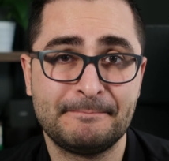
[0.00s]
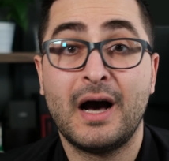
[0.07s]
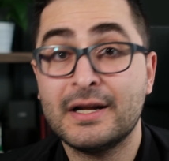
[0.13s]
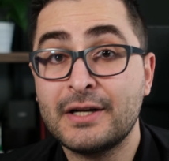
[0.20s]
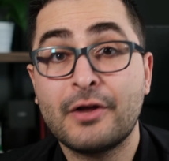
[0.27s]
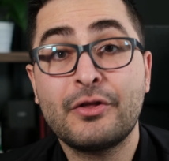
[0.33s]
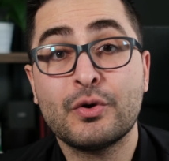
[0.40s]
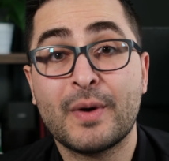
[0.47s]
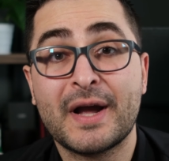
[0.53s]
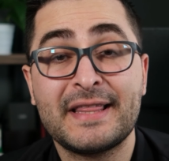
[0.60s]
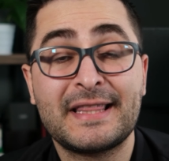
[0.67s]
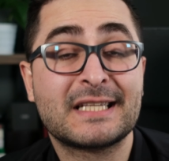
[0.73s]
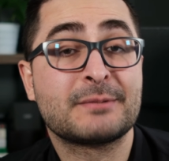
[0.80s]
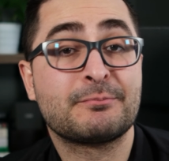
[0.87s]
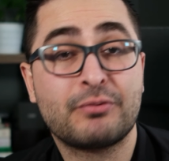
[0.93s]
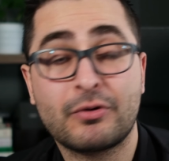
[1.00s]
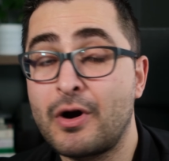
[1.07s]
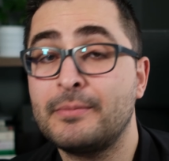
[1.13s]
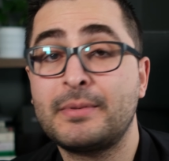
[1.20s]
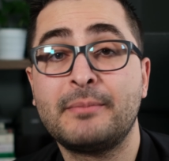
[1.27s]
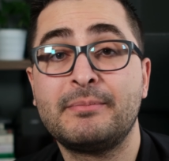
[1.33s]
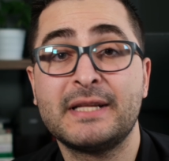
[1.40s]
Another way that's
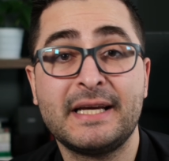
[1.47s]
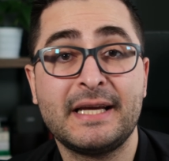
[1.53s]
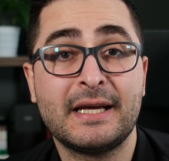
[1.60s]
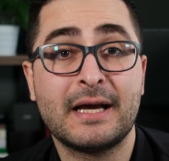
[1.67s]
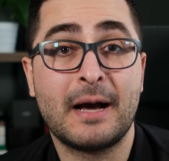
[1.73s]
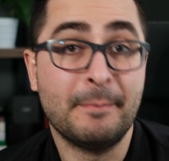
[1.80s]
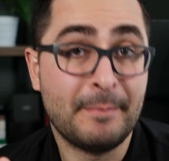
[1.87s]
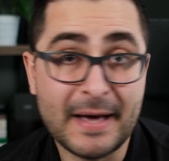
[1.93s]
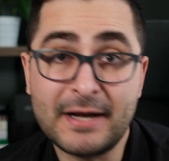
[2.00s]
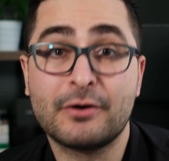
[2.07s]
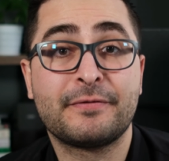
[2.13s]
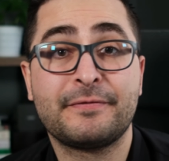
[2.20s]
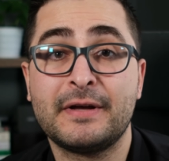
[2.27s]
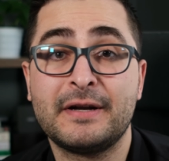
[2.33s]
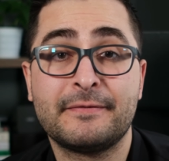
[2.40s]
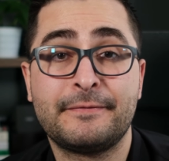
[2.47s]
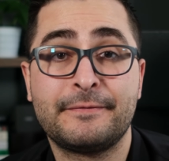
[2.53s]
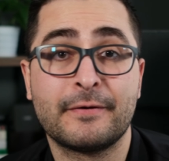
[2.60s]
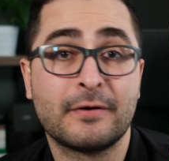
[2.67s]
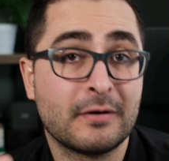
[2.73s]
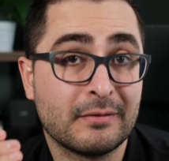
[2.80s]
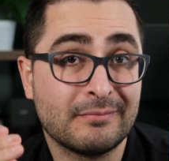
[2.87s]
probably a better fit
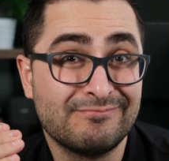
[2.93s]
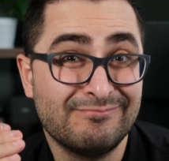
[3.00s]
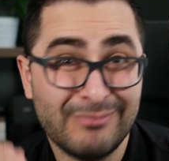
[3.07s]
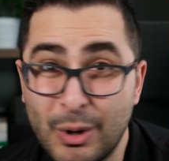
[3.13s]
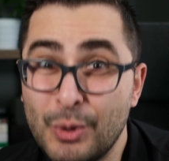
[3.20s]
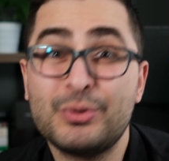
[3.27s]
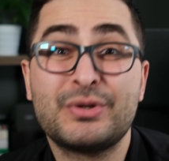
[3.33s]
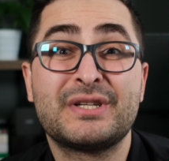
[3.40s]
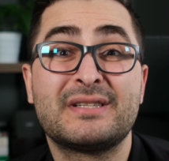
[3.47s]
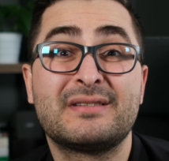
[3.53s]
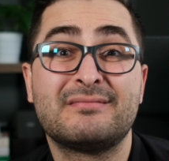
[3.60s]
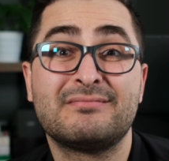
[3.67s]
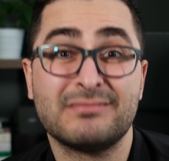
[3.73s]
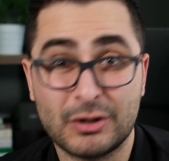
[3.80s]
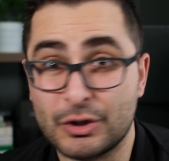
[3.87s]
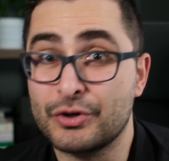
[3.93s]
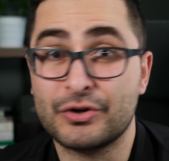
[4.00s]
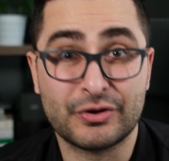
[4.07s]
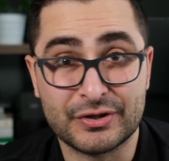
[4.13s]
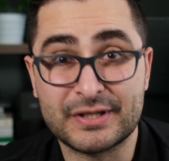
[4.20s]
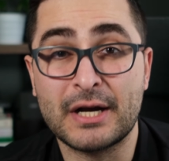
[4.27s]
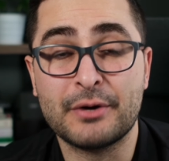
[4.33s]
for most
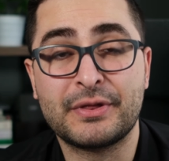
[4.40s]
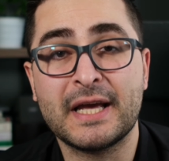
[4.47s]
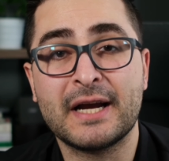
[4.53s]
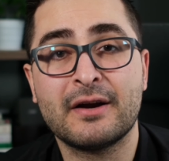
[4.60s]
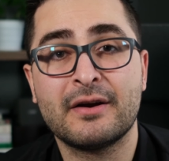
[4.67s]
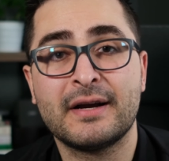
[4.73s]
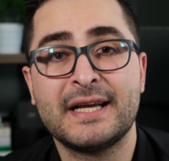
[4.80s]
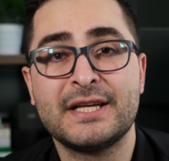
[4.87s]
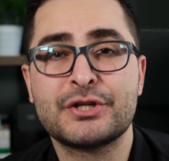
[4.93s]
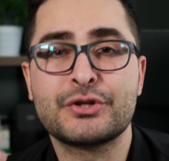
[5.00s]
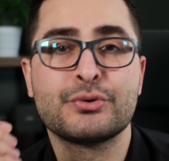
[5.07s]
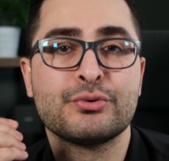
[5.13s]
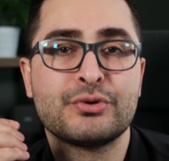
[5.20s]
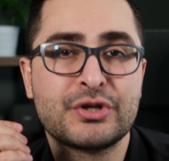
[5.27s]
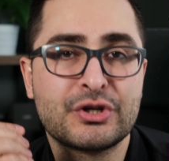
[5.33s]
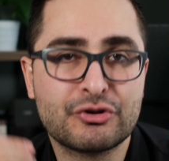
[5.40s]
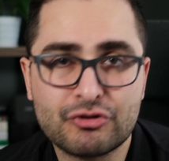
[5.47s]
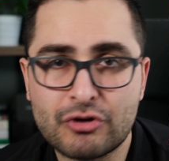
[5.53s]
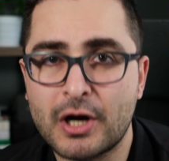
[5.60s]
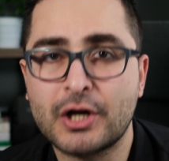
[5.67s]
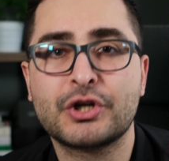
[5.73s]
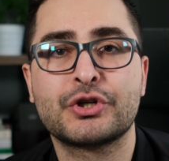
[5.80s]
learners out there is through
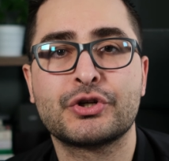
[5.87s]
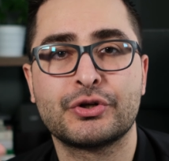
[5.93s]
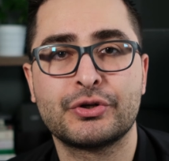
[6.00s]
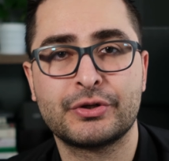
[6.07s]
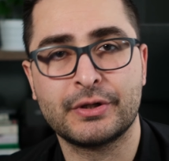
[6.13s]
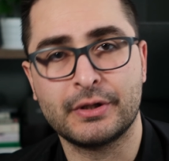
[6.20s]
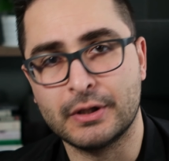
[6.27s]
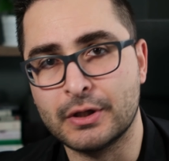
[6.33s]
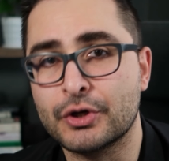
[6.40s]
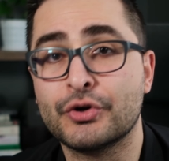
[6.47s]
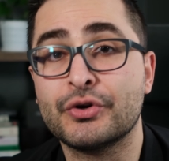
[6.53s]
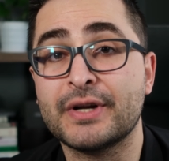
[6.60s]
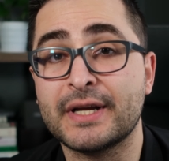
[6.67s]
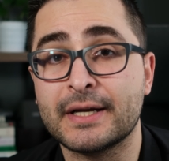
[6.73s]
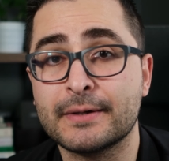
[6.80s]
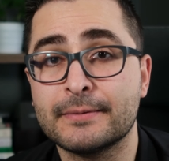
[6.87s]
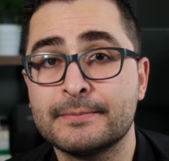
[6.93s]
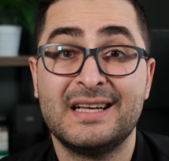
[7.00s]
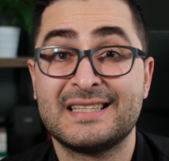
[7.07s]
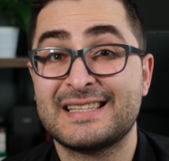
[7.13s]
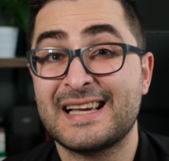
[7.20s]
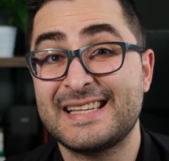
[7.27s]
structured learning.
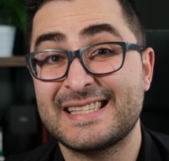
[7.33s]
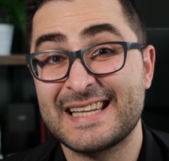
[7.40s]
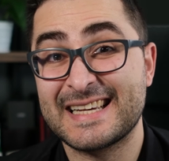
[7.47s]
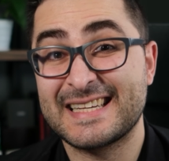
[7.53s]
Sites like